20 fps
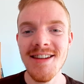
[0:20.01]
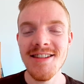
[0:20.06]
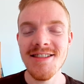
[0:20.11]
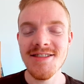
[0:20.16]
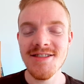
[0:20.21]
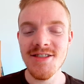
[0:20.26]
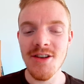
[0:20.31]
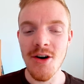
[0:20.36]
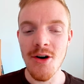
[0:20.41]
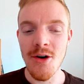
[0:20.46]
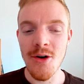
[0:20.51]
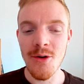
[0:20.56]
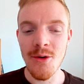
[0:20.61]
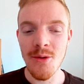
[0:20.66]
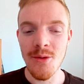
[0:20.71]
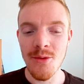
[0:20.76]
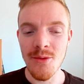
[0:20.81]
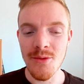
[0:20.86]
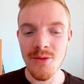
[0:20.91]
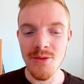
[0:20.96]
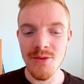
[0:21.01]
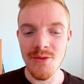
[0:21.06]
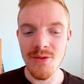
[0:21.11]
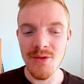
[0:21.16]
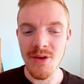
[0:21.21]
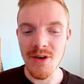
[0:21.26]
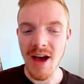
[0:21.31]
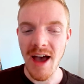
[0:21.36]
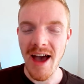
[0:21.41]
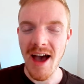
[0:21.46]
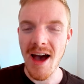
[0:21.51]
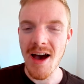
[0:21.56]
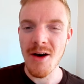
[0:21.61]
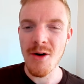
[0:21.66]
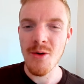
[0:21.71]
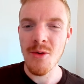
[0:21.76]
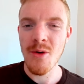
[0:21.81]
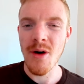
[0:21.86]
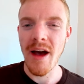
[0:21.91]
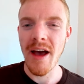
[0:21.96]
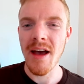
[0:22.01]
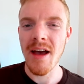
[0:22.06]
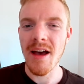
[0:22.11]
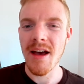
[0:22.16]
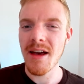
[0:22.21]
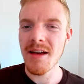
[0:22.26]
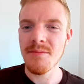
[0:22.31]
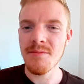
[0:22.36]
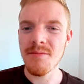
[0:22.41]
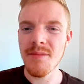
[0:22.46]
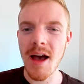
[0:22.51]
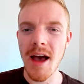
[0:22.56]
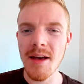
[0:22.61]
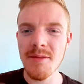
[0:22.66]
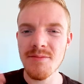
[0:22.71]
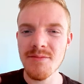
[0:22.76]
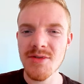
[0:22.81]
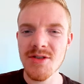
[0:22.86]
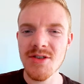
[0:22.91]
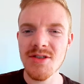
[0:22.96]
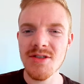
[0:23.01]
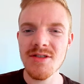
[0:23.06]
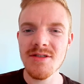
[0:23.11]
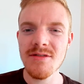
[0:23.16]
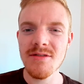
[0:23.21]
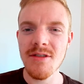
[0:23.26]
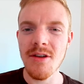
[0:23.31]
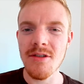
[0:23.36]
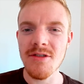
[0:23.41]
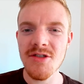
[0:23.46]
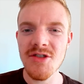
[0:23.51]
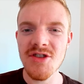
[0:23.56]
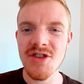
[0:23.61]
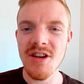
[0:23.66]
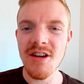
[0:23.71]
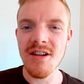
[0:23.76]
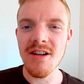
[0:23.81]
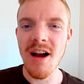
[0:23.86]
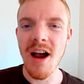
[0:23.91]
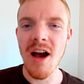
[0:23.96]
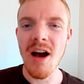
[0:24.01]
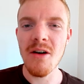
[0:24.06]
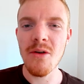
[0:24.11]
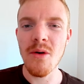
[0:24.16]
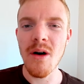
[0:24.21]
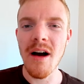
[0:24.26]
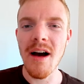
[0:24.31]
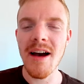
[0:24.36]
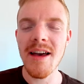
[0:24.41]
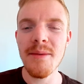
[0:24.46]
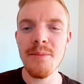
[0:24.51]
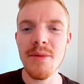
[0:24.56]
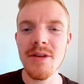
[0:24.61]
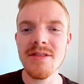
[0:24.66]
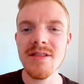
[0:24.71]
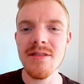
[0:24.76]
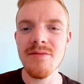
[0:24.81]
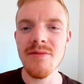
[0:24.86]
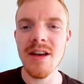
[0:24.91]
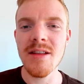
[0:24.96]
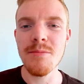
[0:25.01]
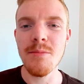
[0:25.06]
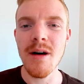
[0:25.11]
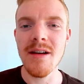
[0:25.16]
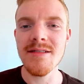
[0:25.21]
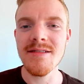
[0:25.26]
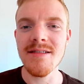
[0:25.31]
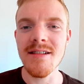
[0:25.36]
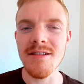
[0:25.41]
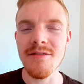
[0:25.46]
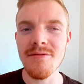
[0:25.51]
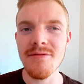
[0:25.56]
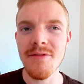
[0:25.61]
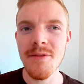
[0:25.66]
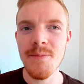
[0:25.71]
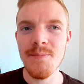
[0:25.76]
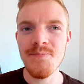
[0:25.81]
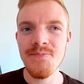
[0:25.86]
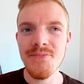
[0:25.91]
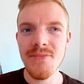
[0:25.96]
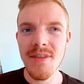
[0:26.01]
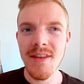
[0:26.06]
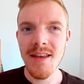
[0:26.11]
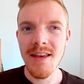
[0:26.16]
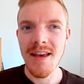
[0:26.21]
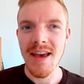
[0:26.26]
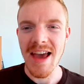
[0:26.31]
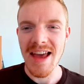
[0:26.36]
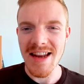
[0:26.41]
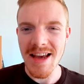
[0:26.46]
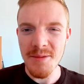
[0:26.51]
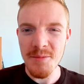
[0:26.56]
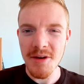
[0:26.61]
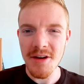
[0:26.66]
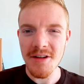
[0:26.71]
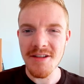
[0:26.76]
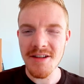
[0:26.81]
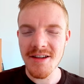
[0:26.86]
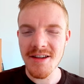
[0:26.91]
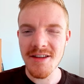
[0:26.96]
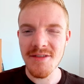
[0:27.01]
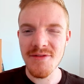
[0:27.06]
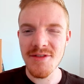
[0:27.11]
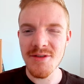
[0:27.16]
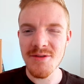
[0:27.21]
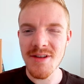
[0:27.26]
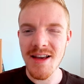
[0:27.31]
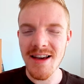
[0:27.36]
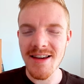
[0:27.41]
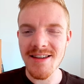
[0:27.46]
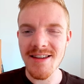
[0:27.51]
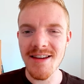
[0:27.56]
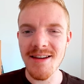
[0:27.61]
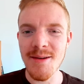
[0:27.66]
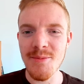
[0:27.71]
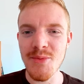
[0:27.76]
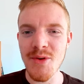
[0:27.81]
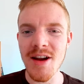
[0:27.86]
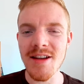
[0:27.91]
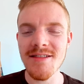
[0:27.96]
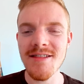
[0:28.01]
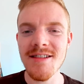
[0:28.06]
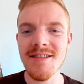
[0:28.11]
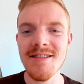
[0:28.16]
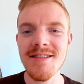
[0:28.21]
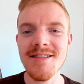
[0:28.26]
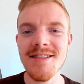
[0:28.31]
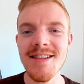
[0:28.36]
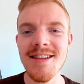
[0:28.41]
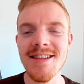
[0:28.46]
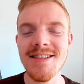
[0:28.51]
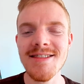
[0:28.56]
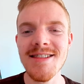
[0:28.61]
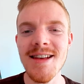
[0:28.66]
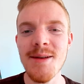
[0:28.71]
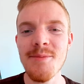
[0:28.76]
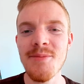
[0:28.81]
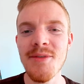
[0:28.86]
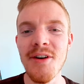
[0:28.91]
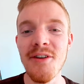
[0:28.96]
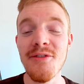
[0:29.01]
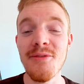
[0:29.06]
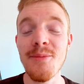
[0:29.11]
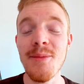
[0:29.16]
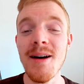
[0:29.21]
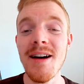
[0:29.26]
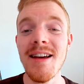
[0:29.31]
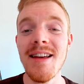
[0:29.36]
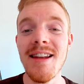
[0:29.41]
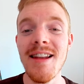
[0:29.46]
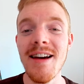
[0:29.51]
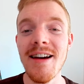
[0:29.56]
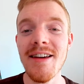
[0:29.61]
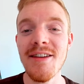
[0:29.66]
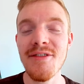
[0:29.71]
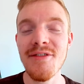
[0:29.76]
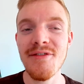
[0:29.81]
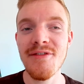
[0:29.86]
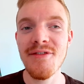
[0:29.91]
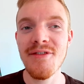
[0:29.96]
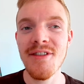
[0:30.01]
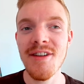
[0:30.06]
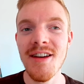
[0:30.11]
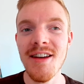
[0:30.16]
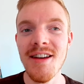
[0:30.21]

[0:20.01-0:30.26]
So, I'm just gonna share how I motivate myself. And I'm gonna give you like a practical example of my life.